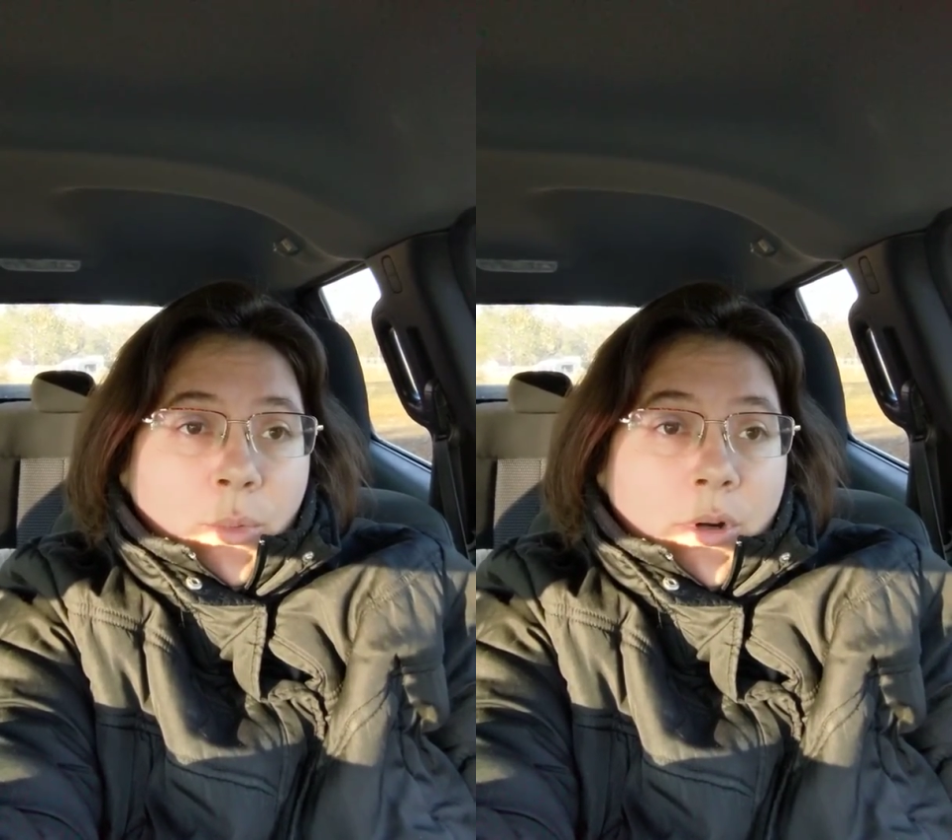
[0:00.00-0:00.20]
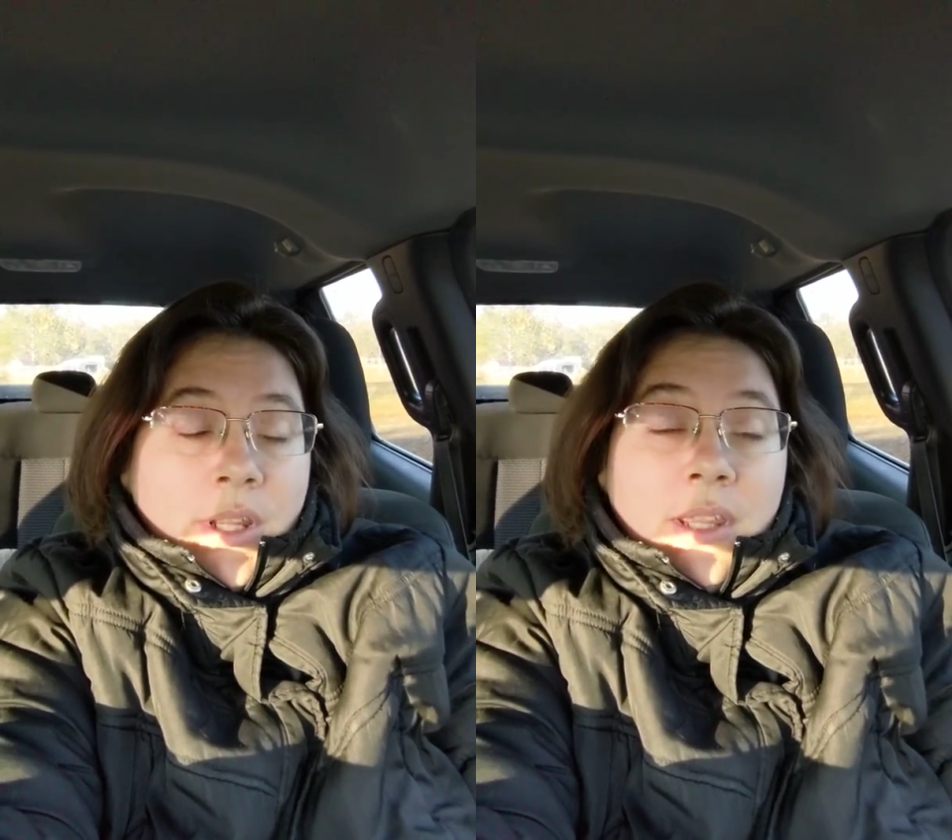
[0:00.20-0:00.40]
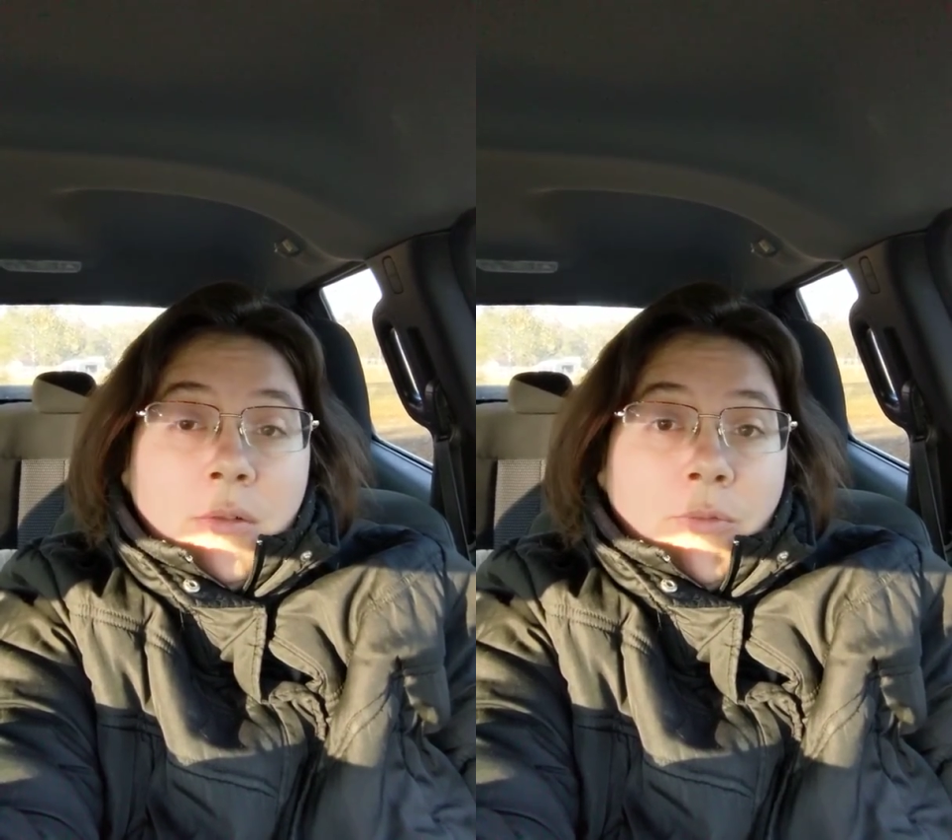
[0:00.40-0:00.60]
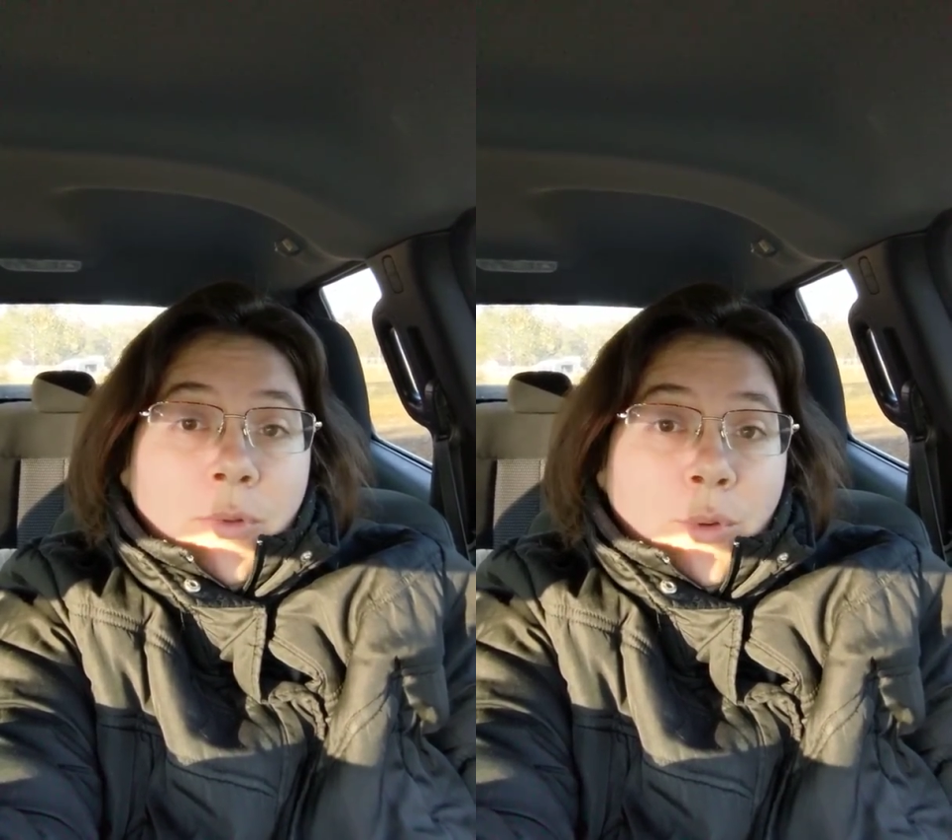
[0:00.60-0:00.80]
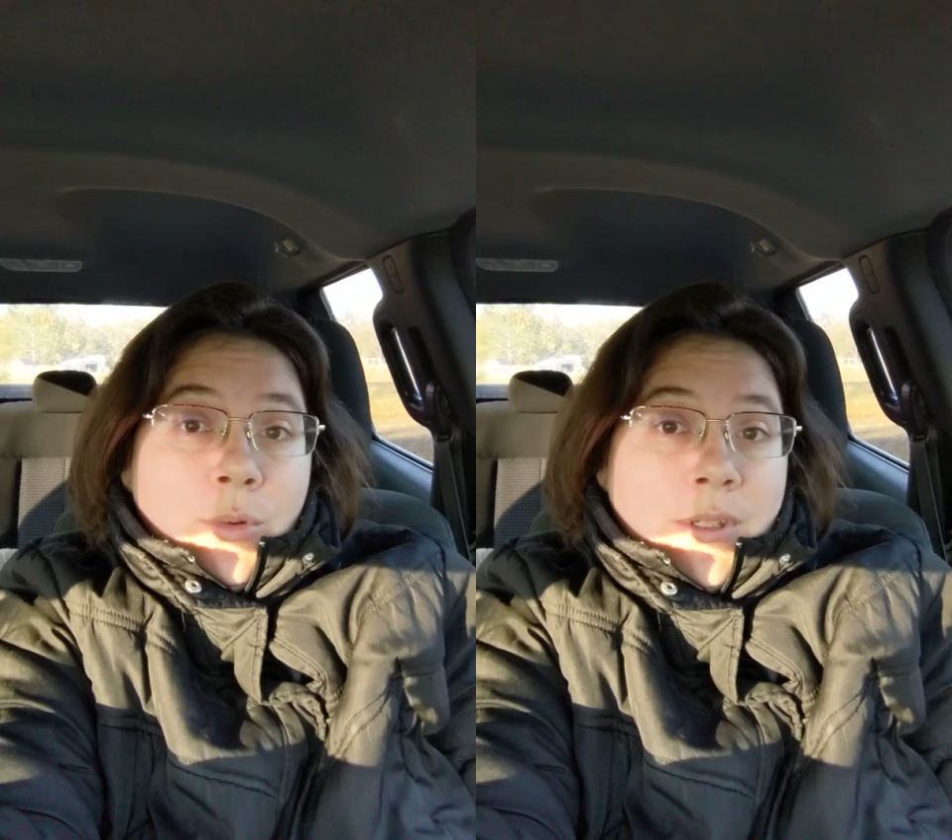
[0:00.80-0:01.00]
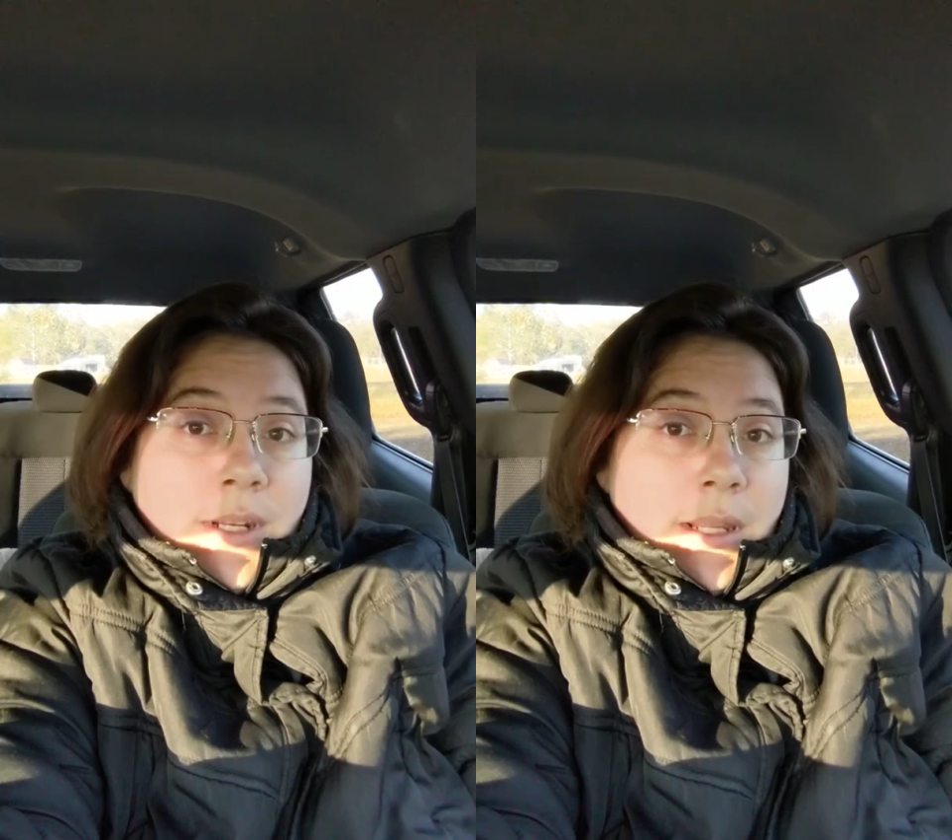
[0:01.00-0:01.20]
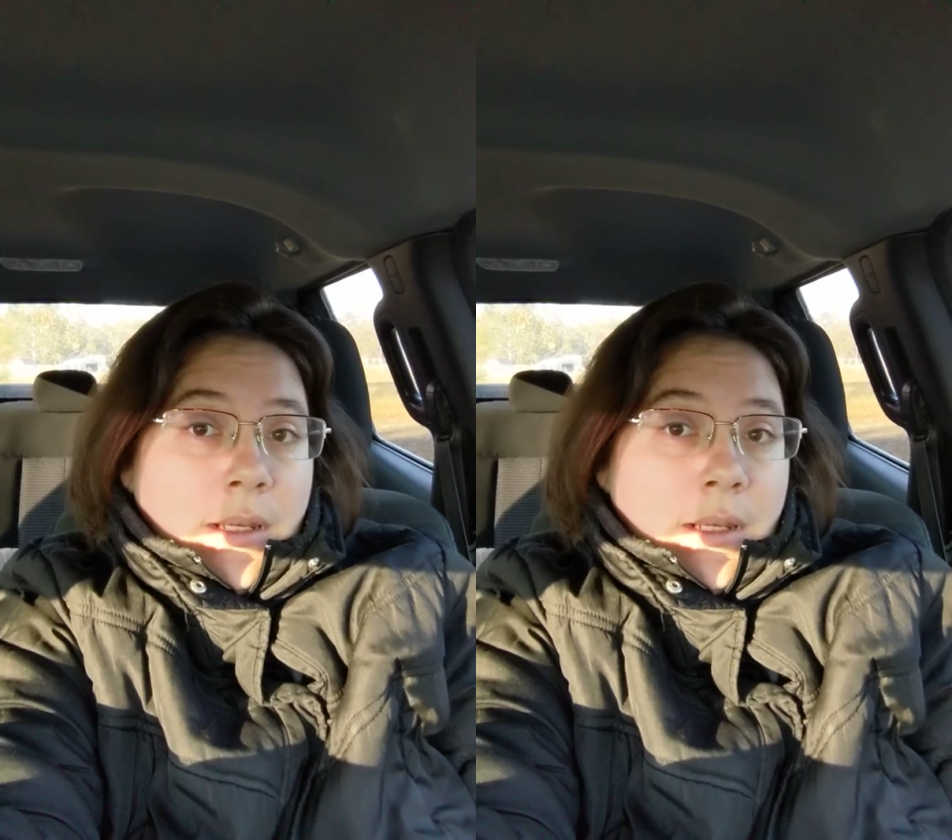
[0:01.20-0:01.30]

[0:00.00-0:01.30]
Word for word: Working Foods and